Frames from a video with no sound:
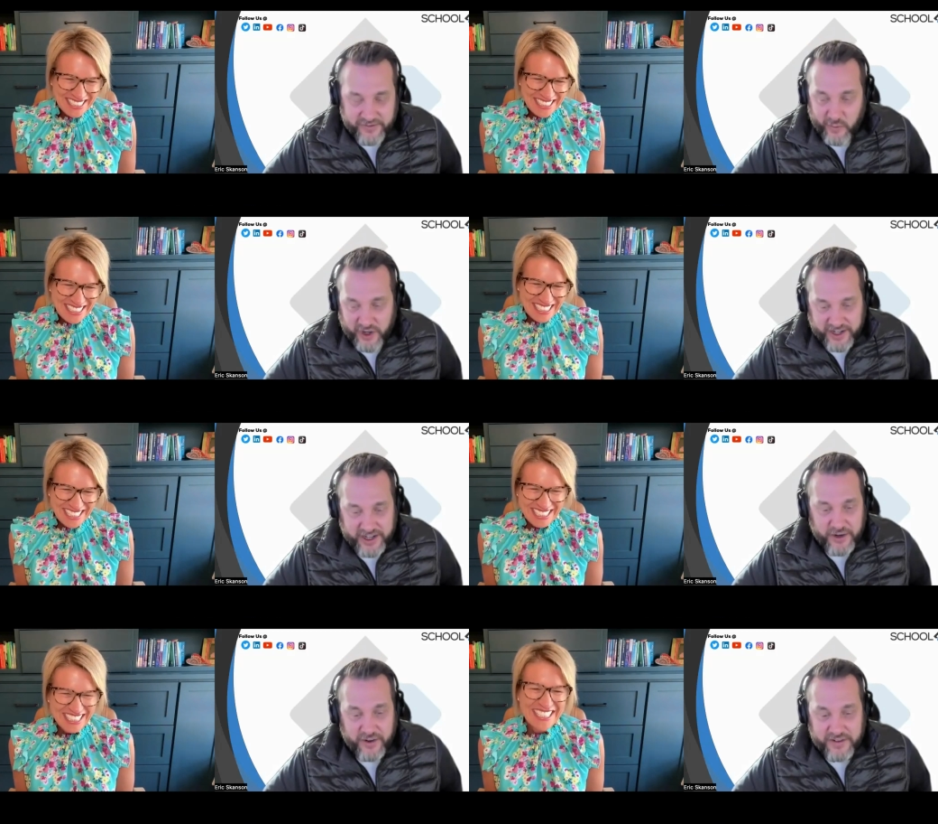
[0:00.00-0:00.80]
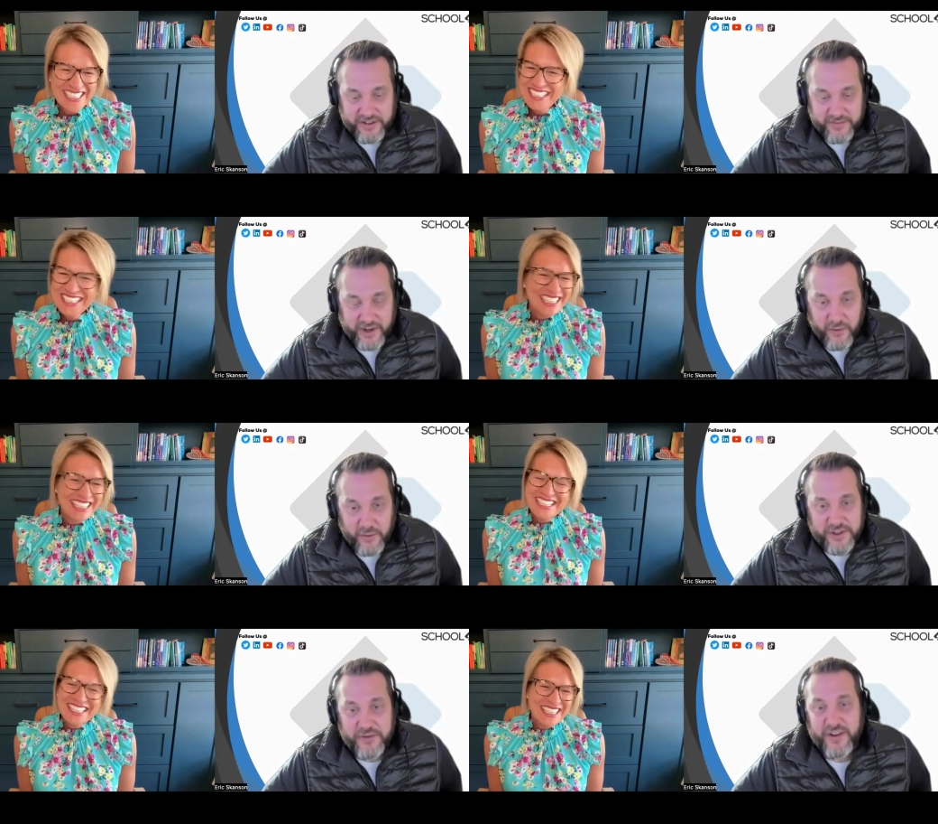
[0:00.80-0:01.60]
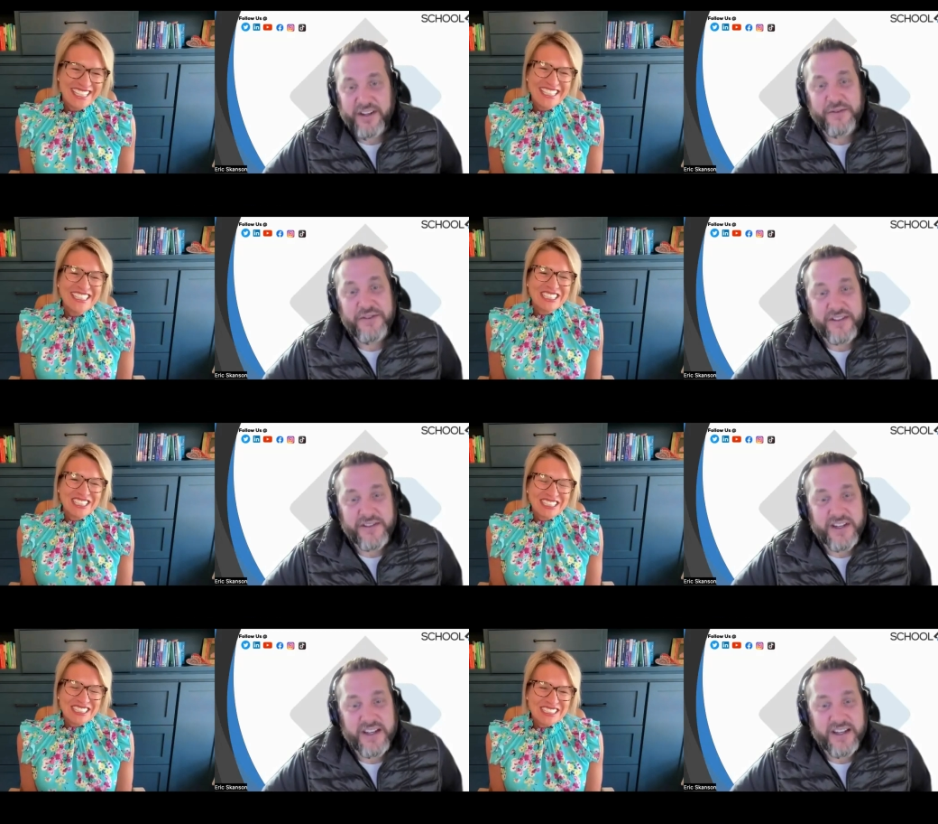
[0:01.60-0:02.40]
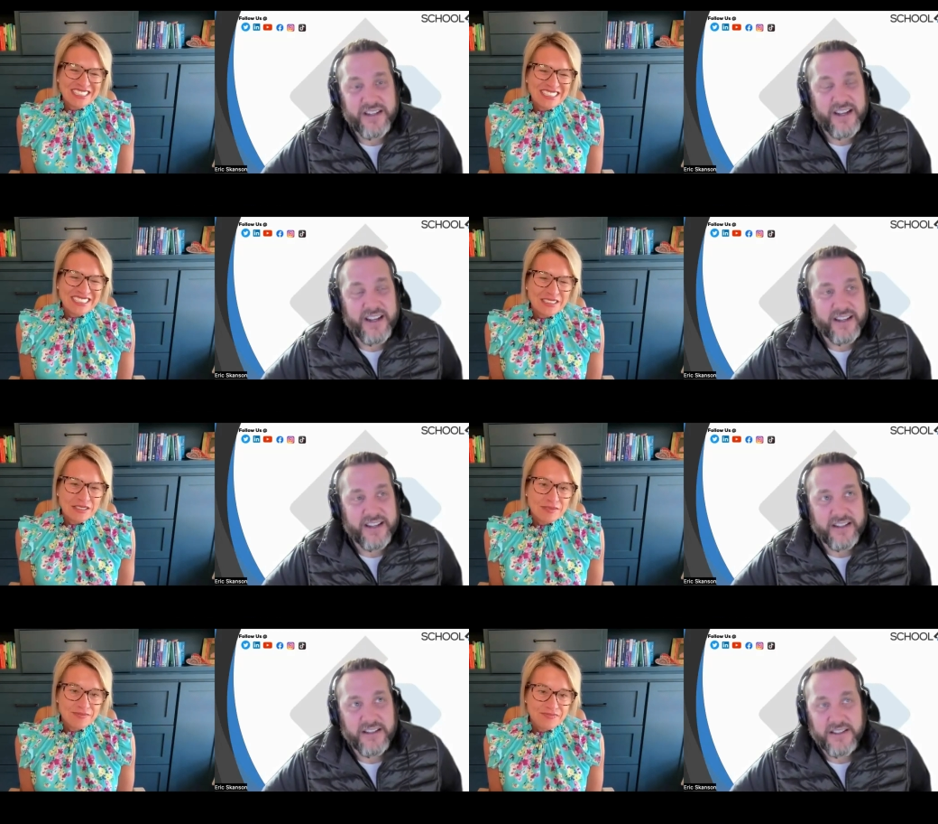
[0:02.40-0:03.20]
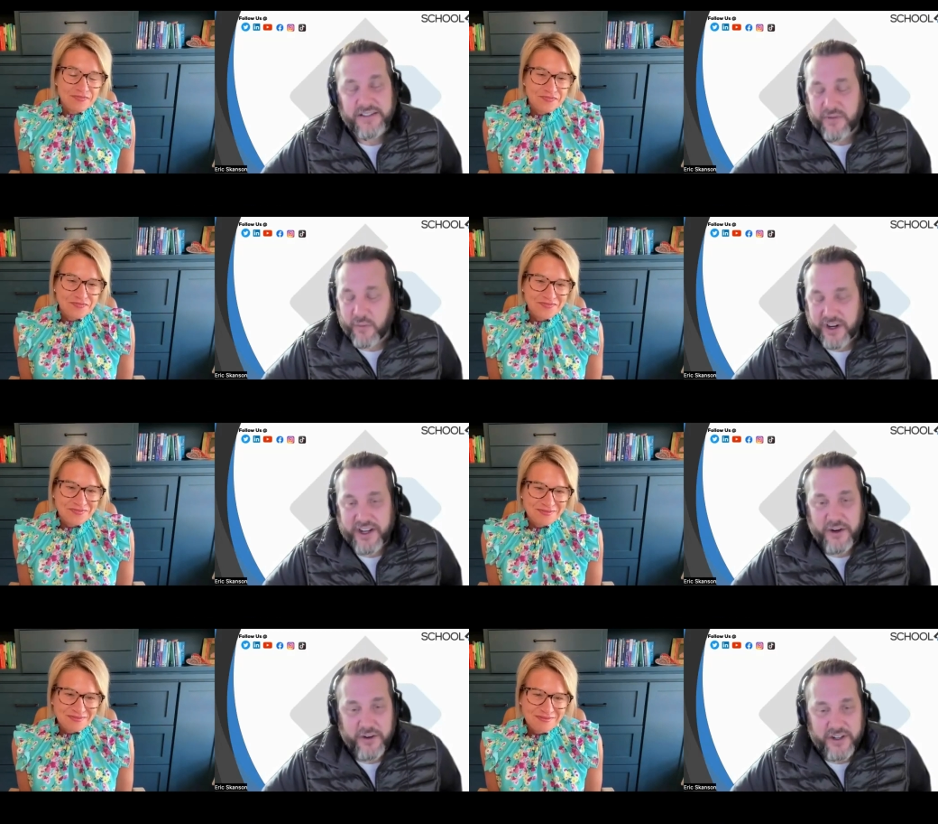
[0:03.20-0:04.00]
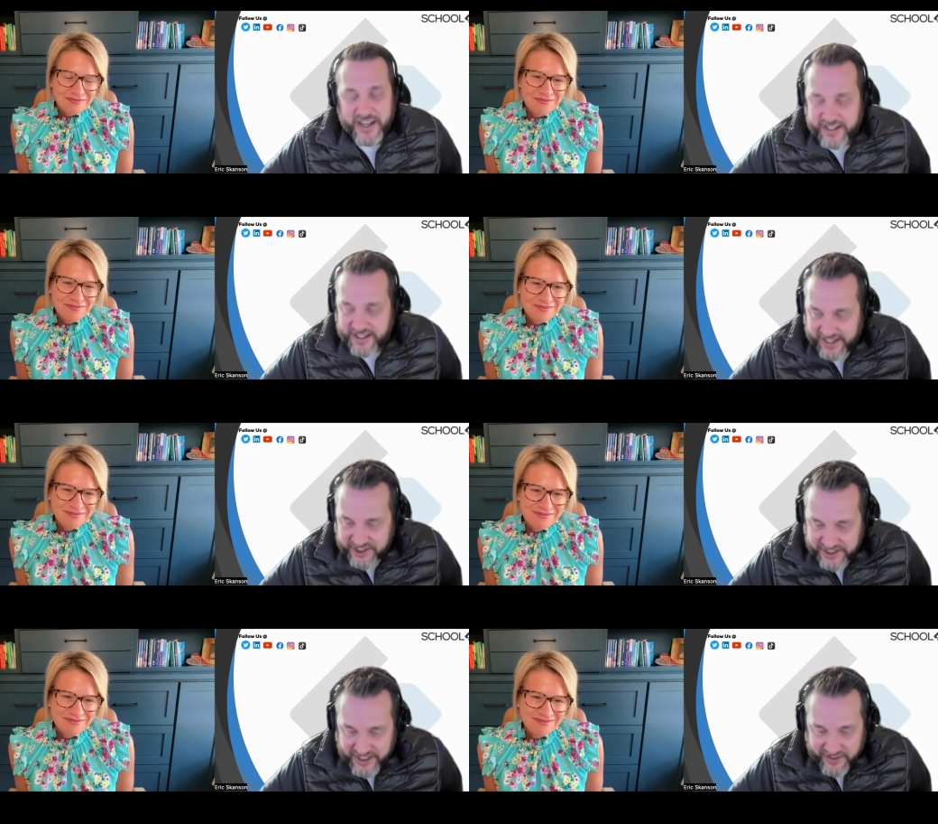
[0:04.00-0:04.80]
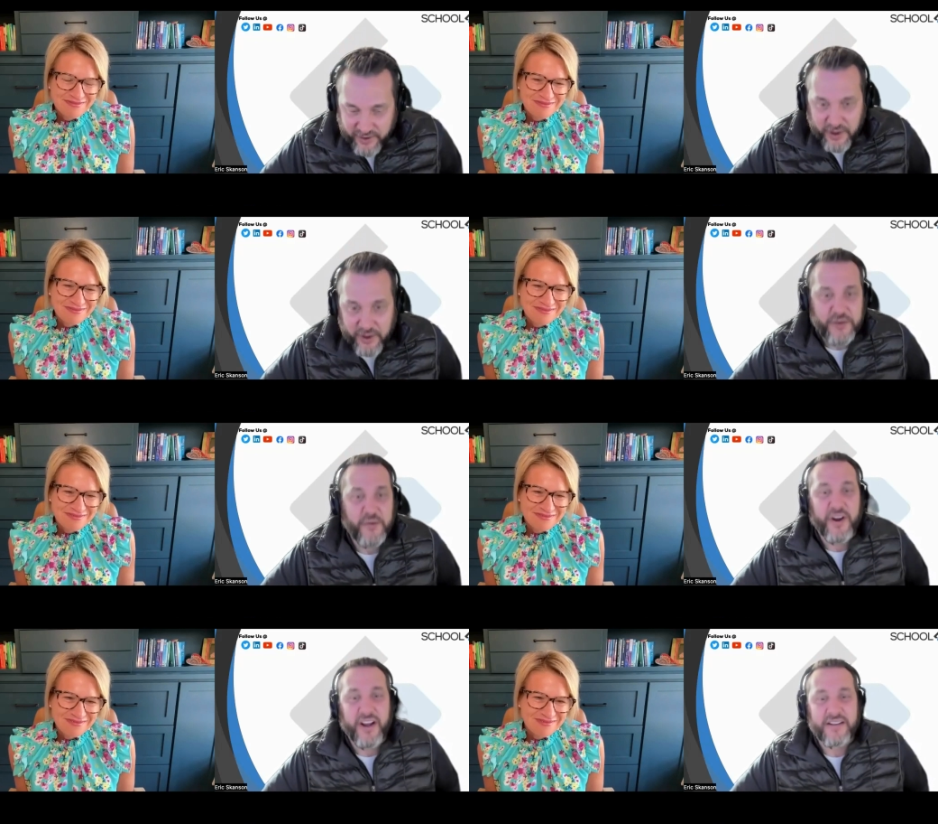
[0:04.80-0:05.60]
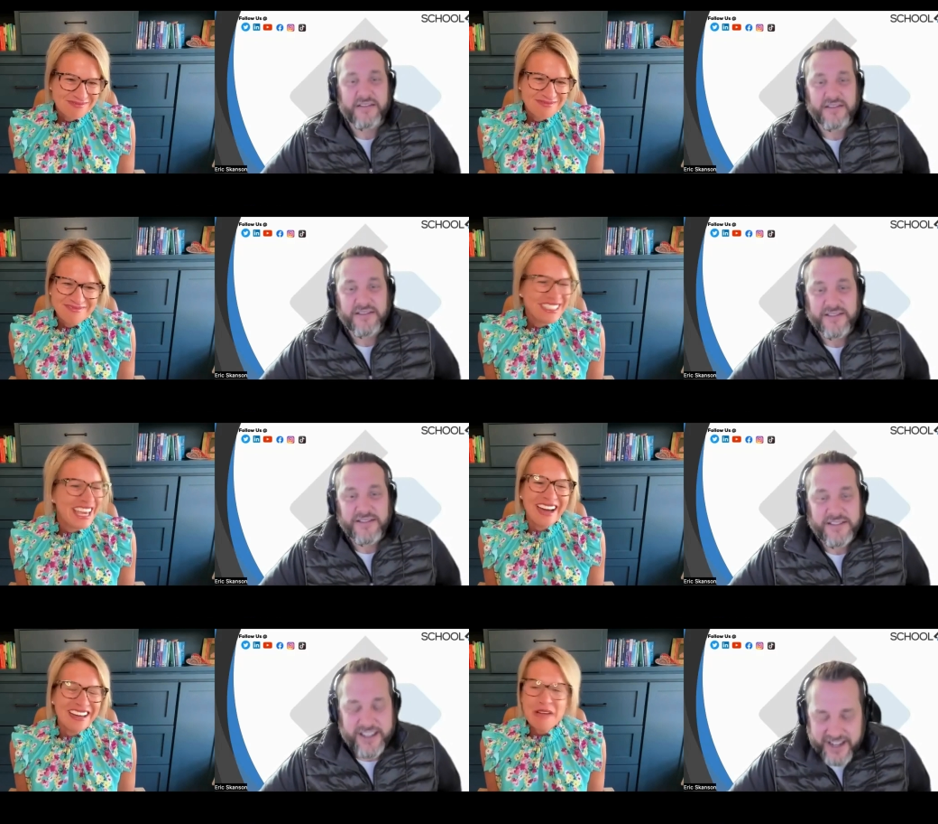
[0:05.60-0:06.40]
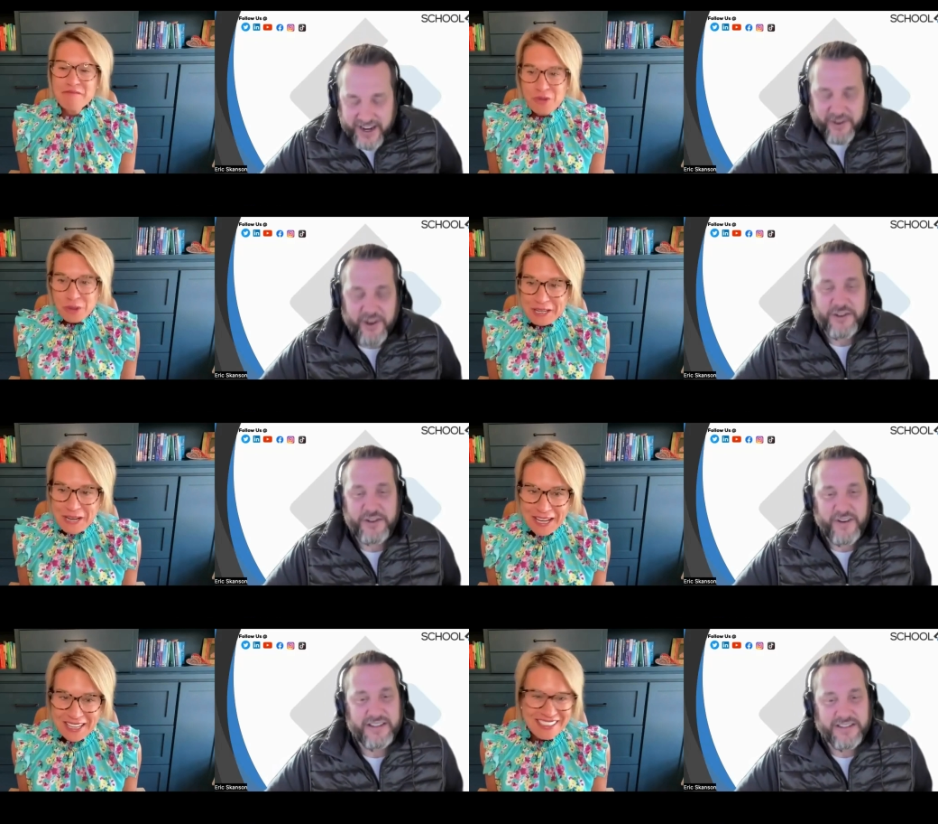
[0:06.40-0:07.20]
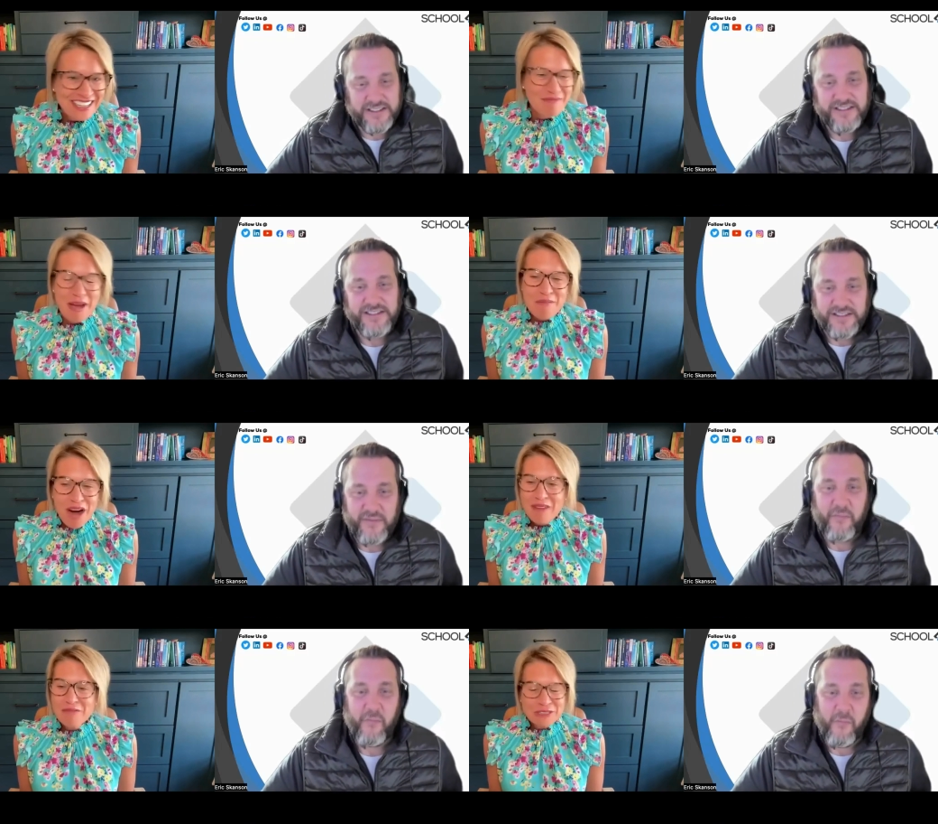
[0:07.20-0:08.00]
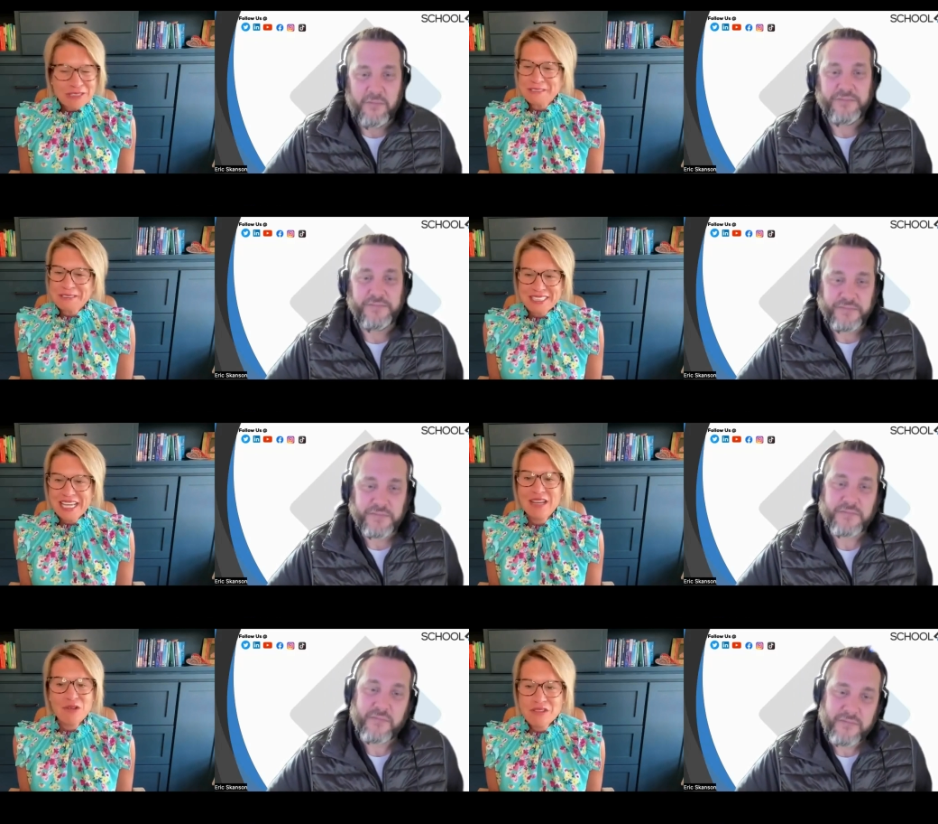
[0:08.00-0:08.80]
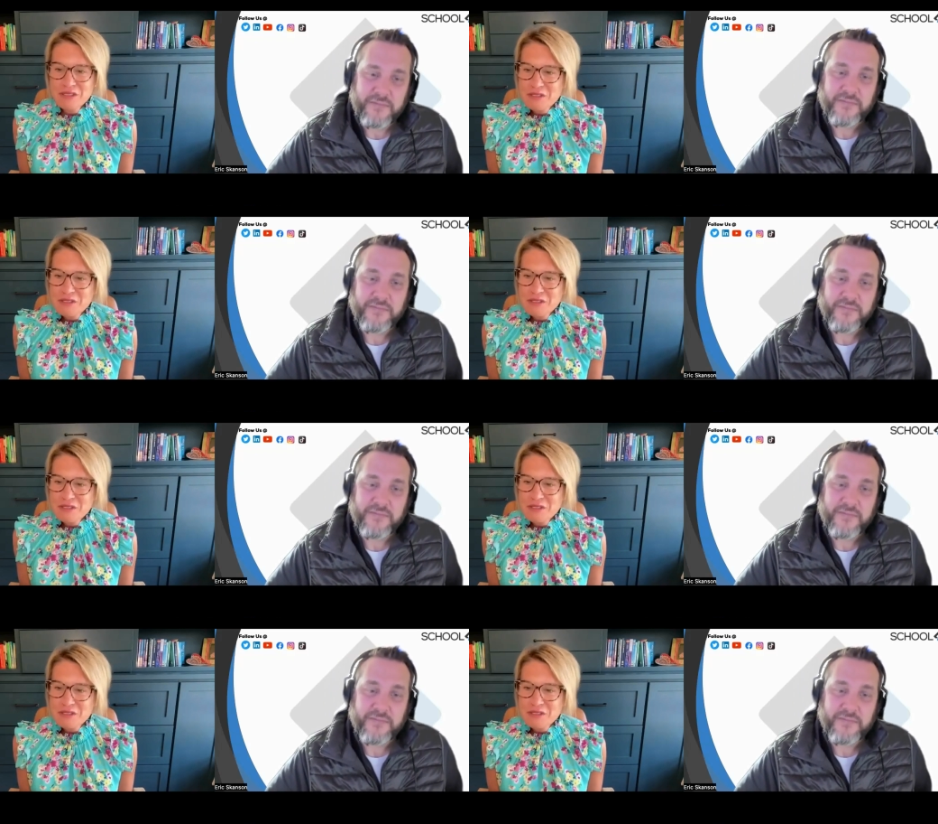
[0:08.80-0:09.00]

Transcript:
Speaker 1: from what i hear my oldest right now is 16 and from what i hear it, it actually never goes away
Speaker 2: yeah never i'm 49 and my mom will still say